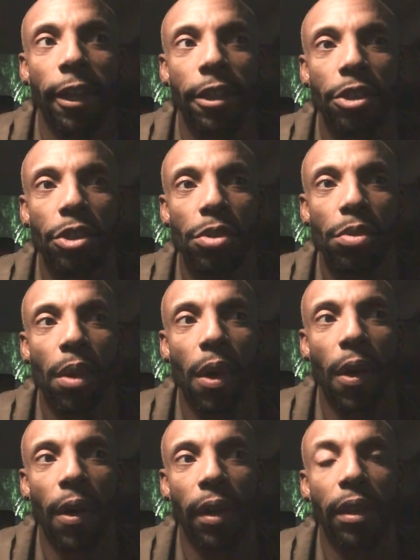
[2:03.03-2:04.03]
and do
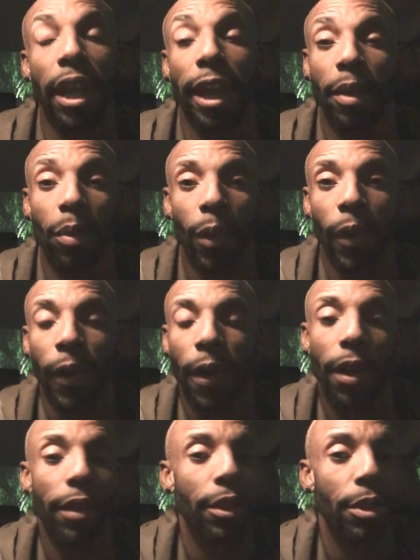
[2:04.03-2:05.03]
our light work
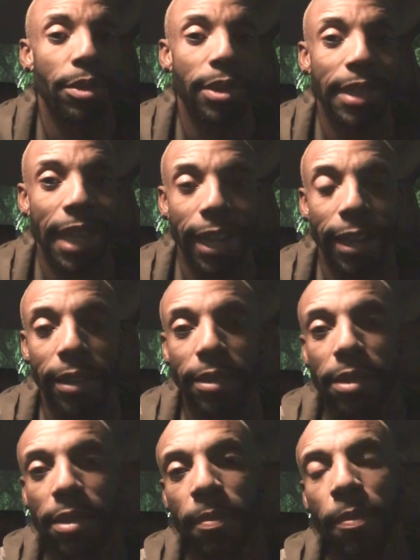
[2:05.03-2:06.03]
on those
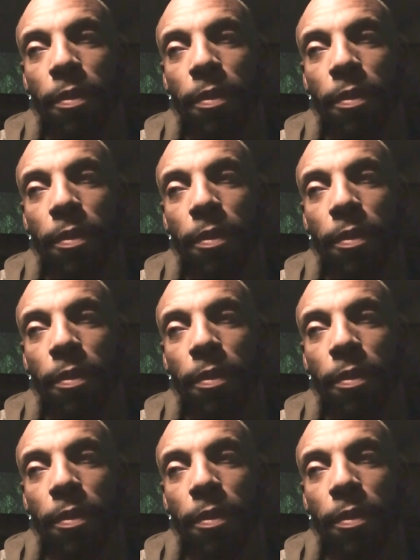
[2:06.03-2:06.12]
days.